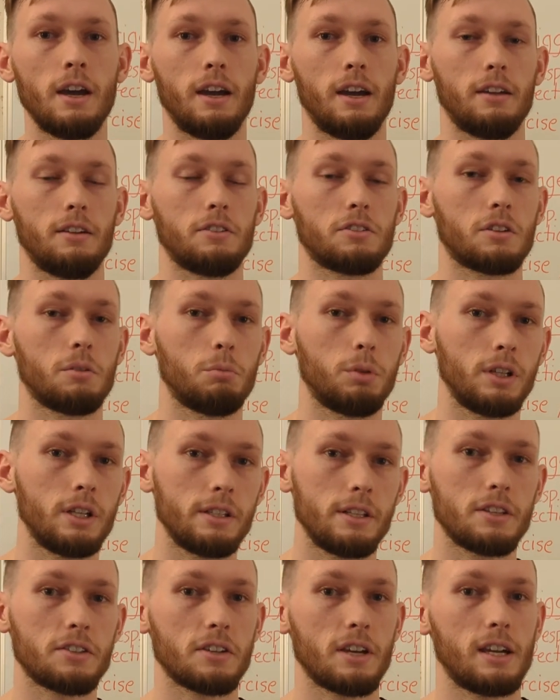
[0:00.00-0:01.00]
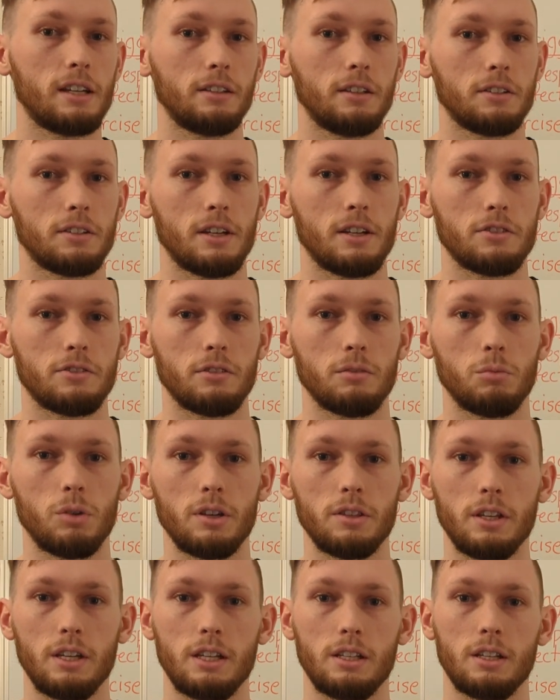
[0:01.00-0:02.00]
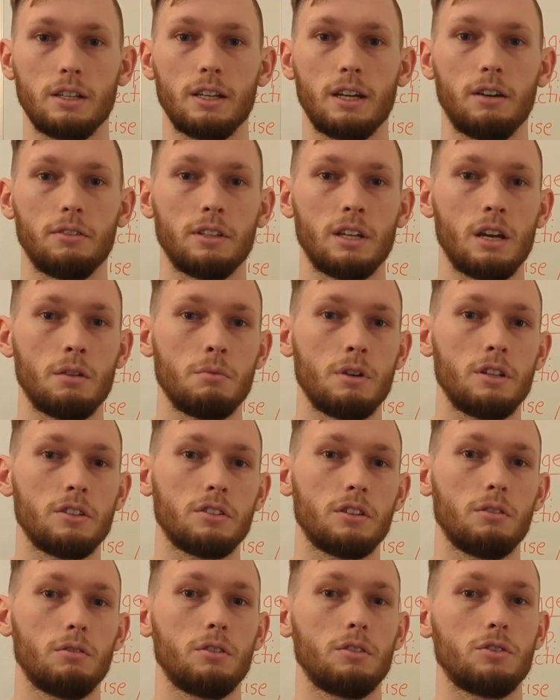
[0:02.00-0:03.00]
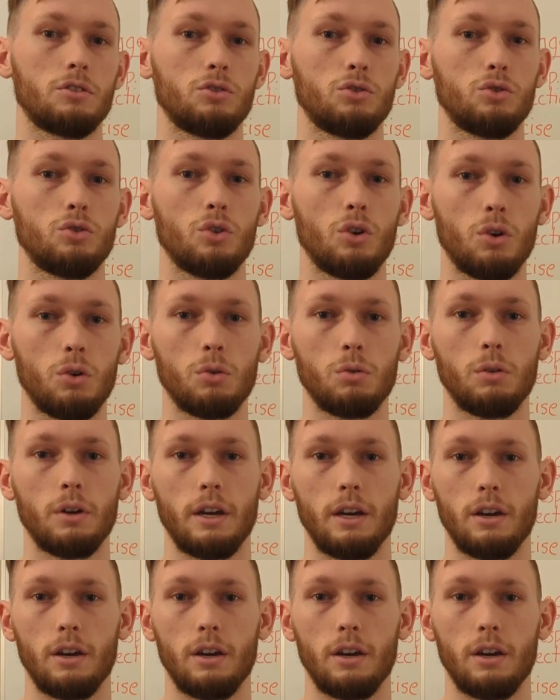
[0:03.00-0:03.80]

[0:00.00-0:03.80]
and it's completely silent as they're breathing in and out, that means there is no